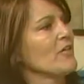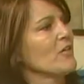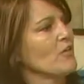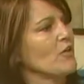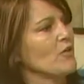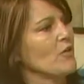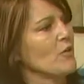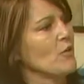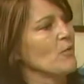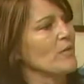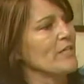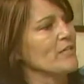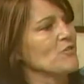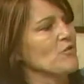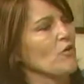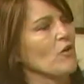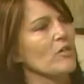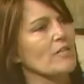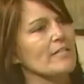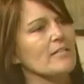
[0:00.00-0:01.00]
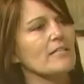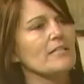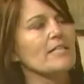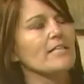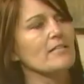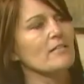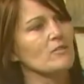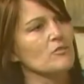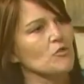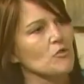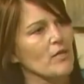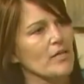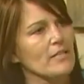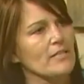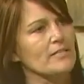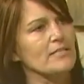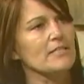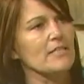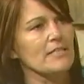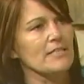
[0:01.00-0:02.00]
you know it's all illegal
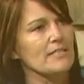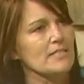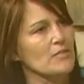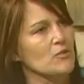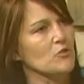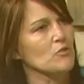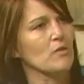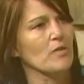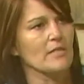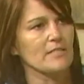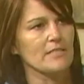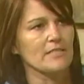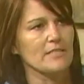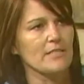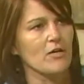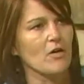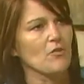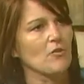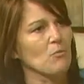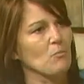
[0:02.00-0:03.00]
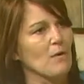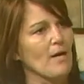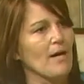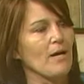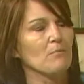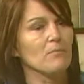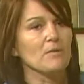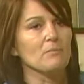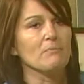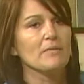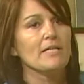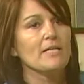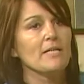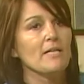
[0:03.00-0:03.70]
drugs, illicit drugs that are the problem.